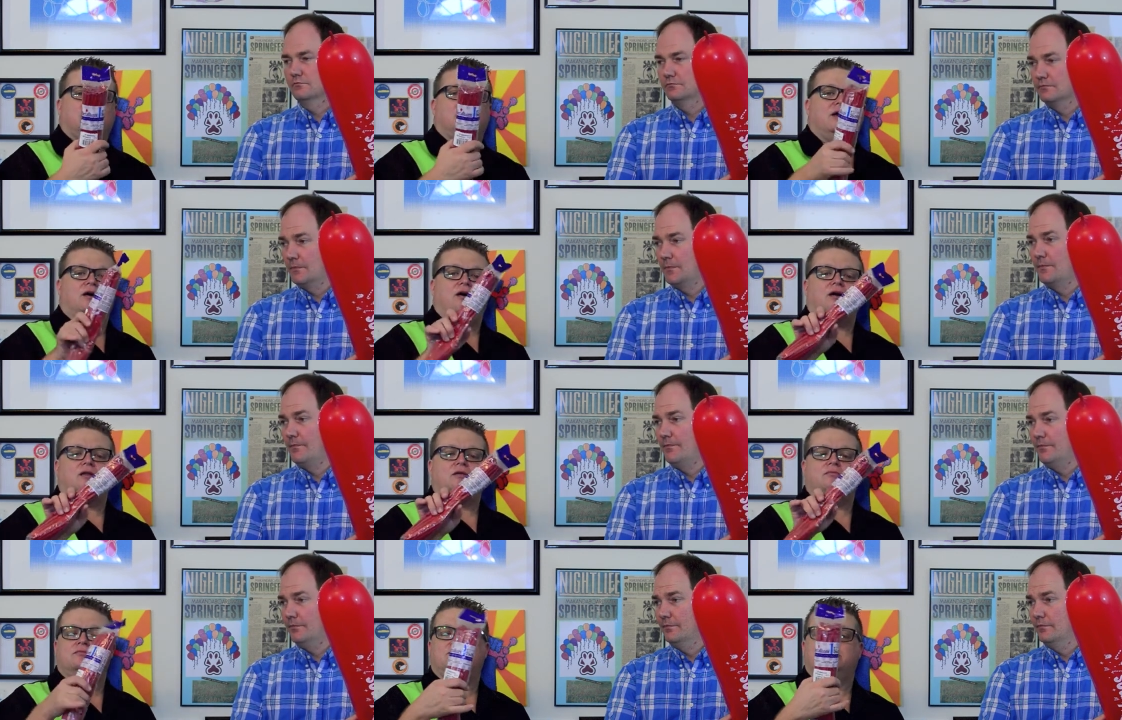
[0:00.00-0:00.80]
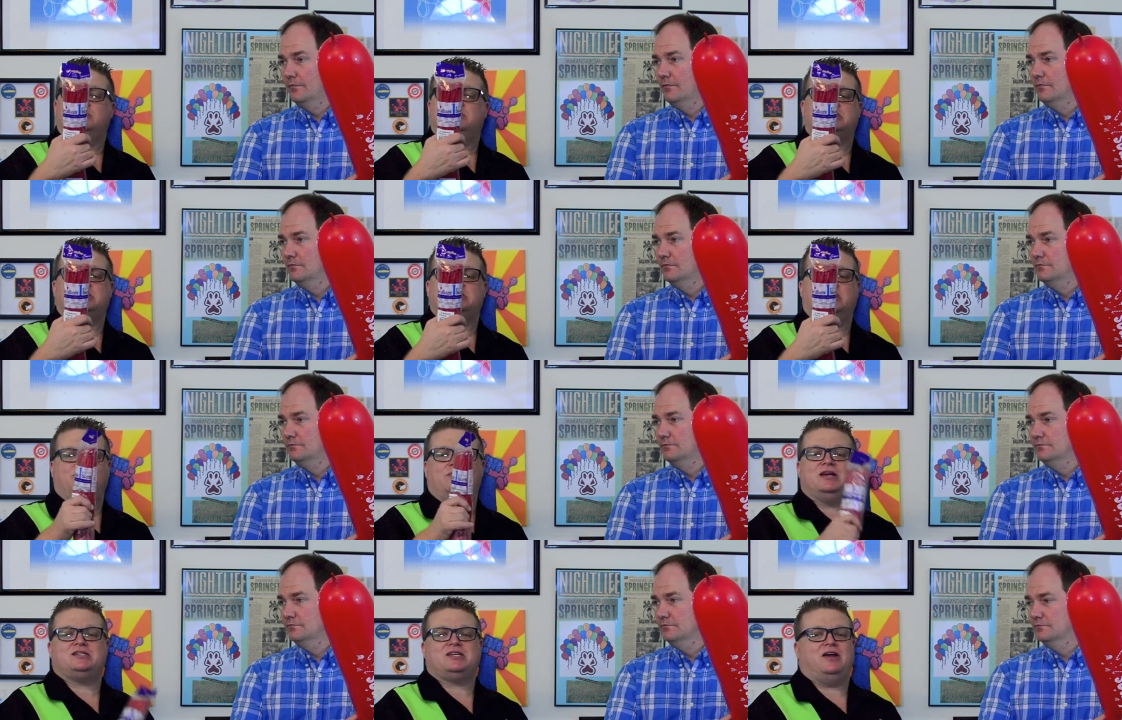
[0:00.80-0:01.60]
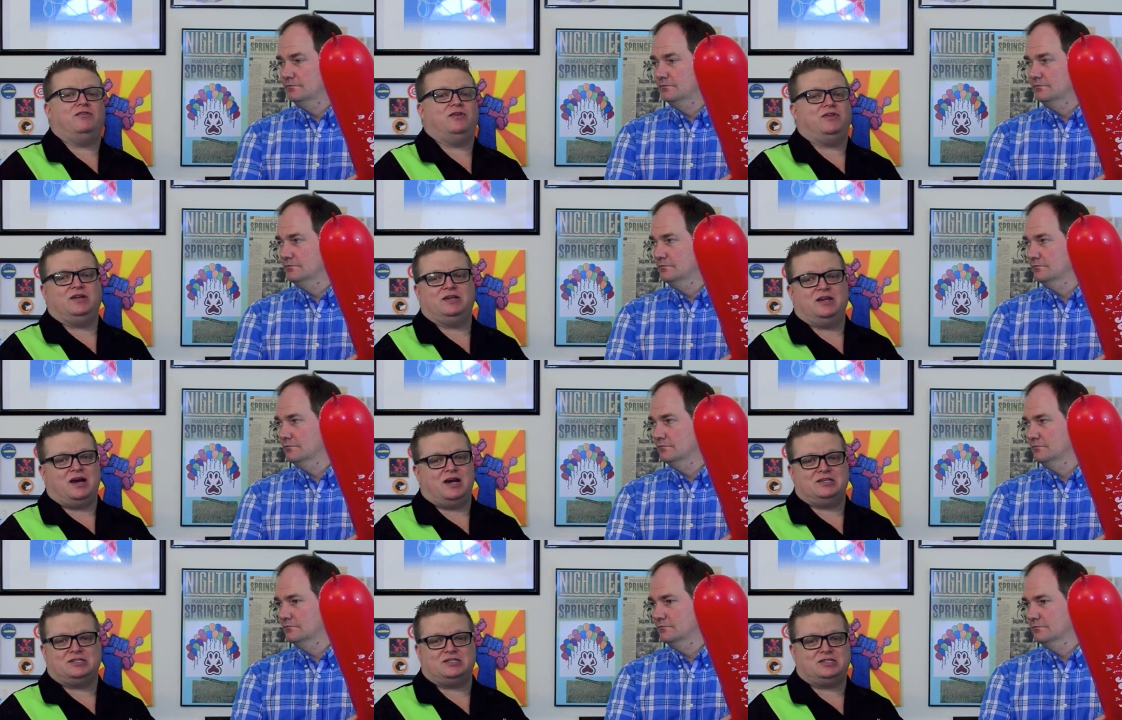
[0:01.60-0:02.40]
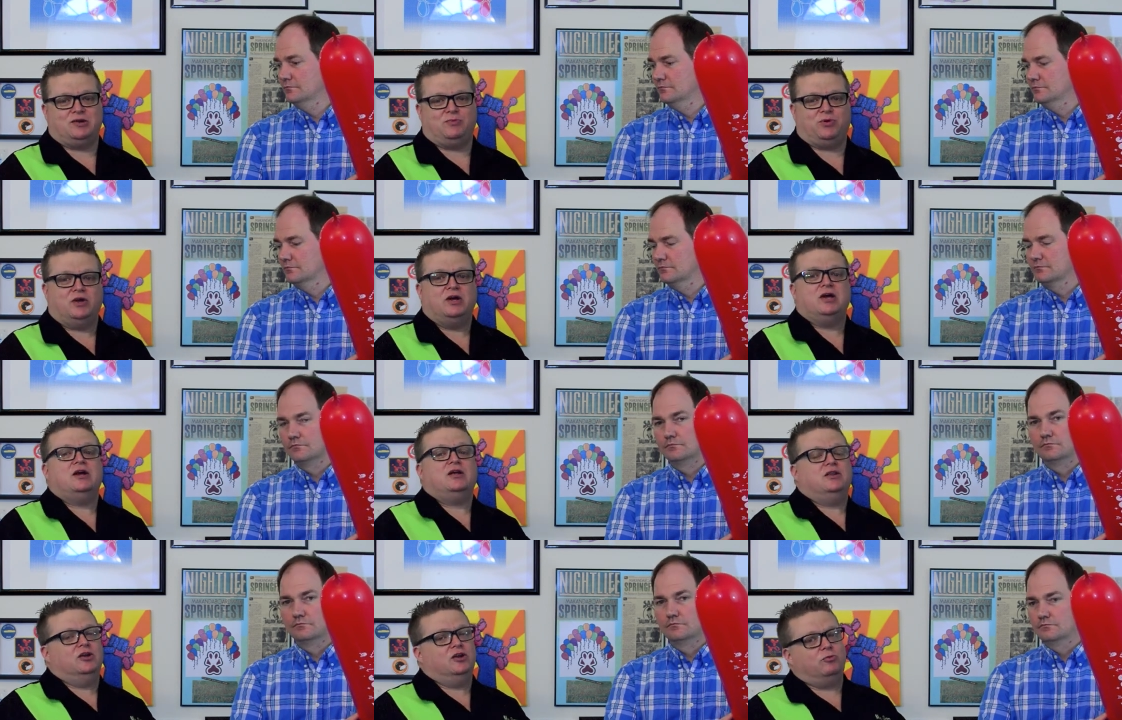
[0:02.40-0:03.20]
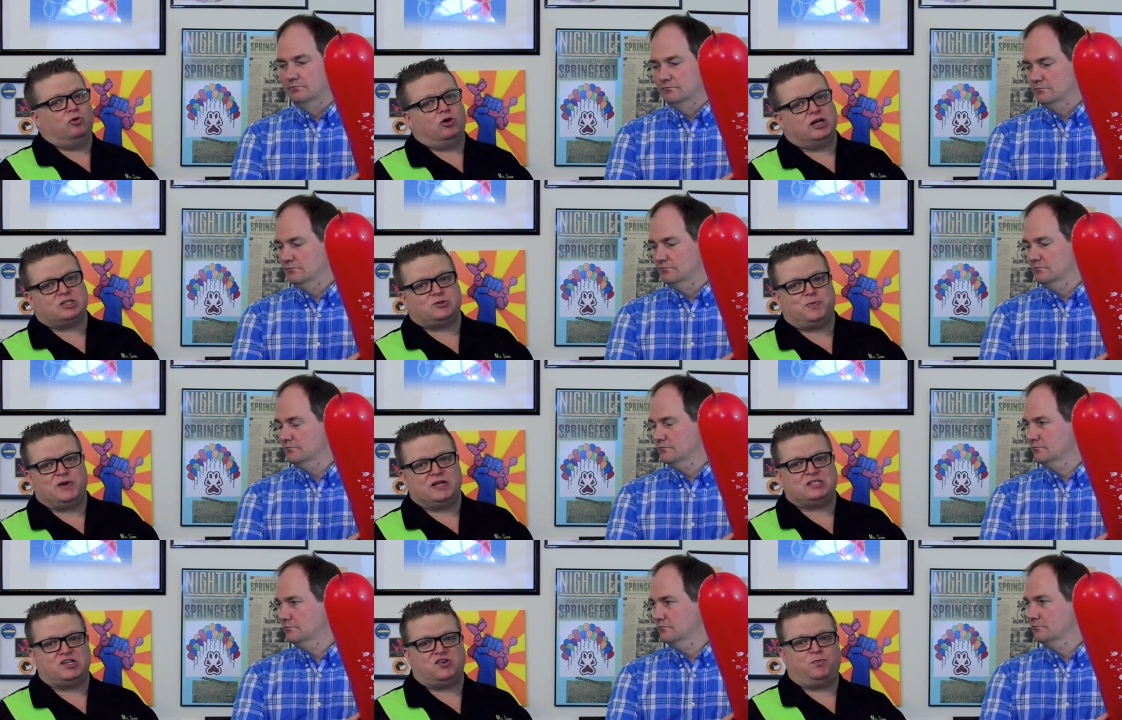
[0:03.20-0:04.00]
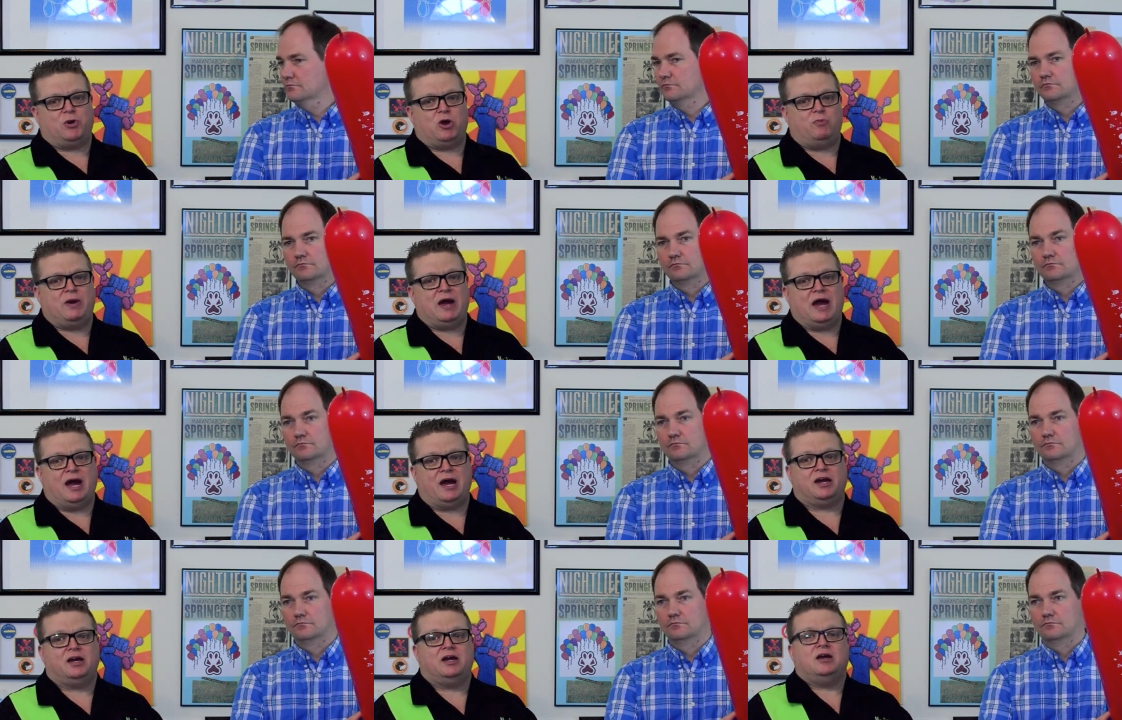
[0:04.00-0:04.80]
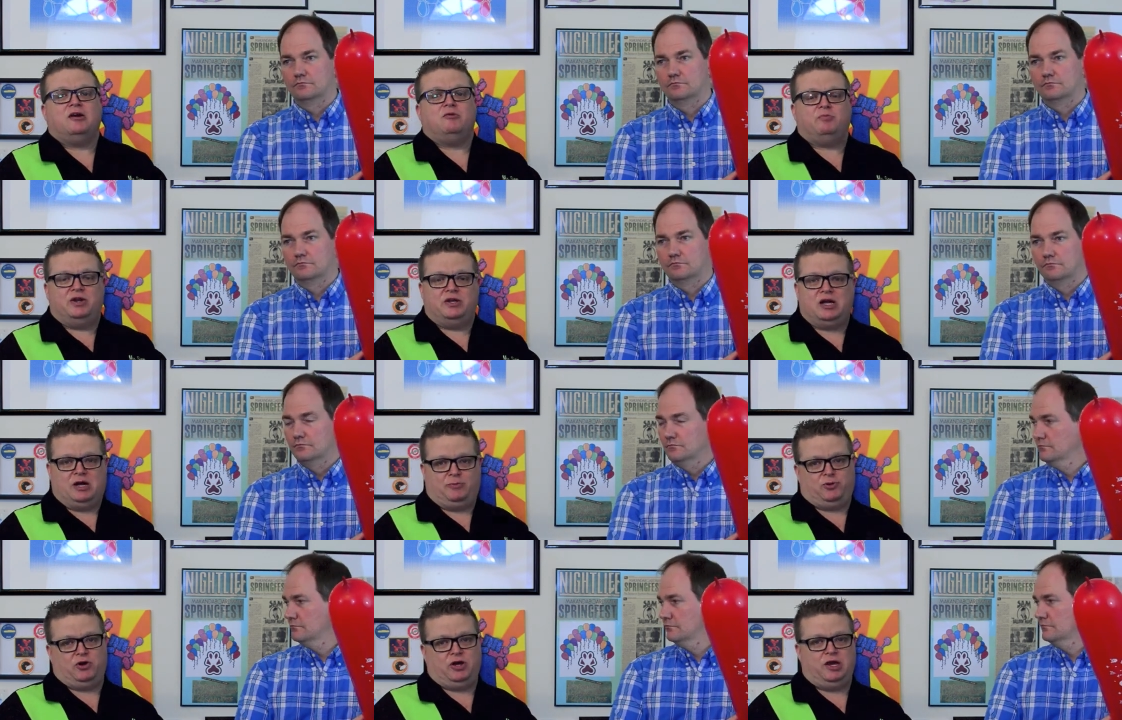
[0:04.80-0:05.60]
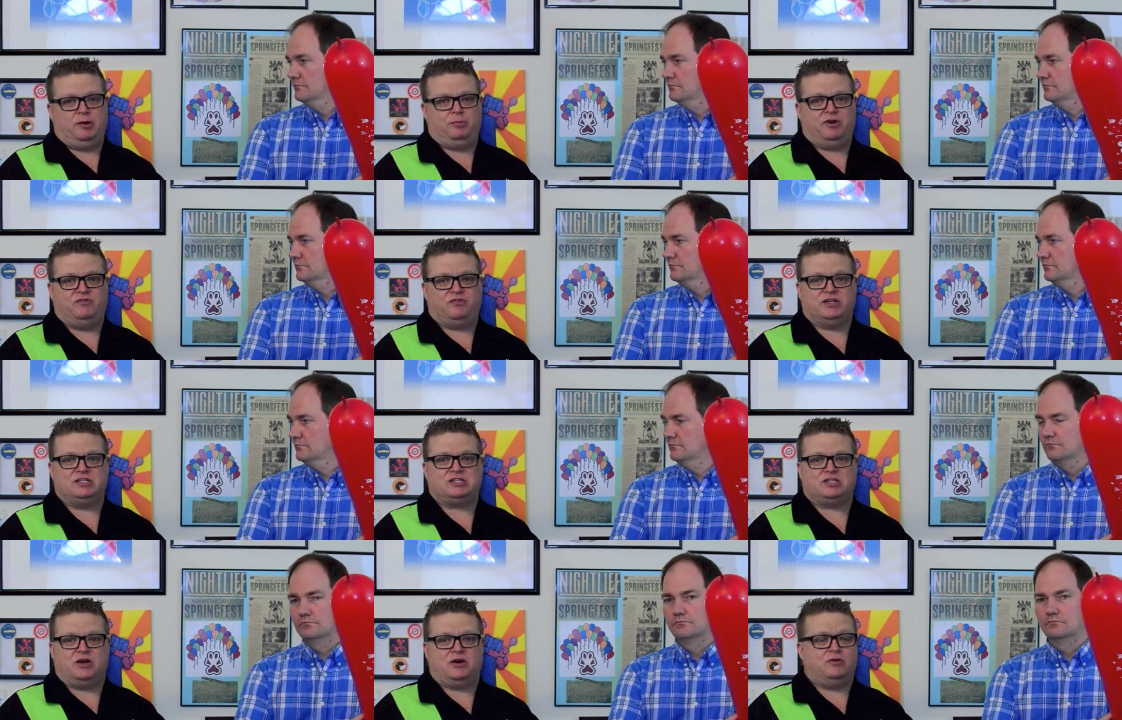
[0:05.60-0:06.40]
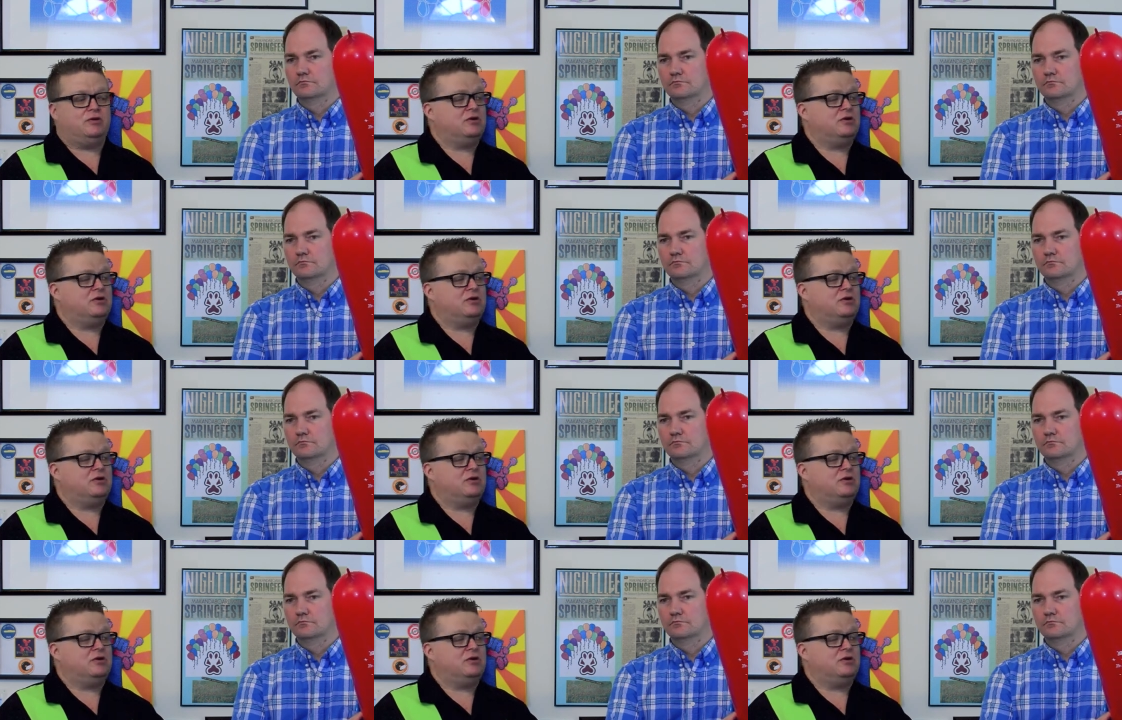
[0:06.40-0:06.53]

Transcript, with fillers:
Speaker 1: They all just it makes everything nice and simple. A little more expensive per bag, but not prohibitively so.